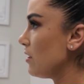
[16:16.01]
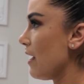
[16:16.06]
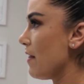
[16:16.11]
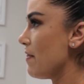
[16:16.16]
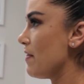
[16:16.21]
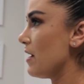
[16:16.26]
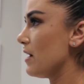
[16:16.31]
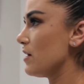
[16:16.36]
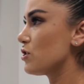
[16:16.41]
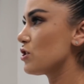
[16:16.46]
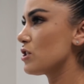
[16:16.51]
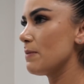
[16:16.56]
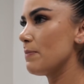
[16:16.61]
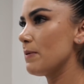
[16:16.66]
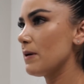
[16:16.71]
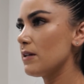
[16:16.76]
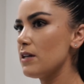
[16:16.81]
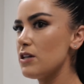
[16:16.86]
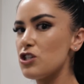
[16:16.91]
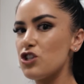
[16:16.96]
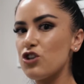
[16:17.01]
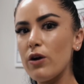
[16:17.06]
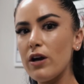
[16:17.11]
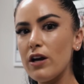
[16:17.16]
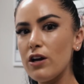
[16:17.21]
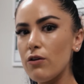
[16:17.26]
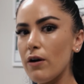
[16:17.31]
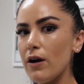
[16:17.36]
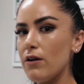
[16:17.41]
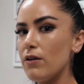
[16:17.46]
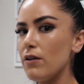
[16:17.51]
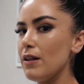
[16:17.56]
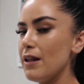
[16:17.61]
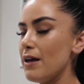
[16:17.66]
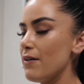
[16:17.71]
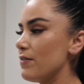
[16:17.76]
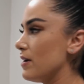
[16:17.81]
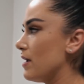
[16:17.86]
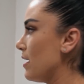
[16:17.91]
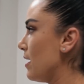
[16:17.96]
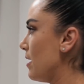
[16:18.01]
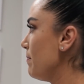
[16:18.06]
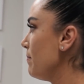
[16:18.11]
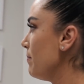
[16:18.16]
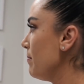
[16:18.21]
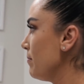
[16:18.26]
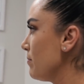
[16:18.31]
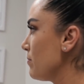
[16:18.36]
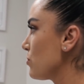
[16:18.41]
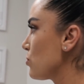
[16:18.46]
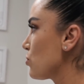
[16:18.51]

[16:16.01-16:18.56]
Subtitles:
and then I typically train around 11 a.m.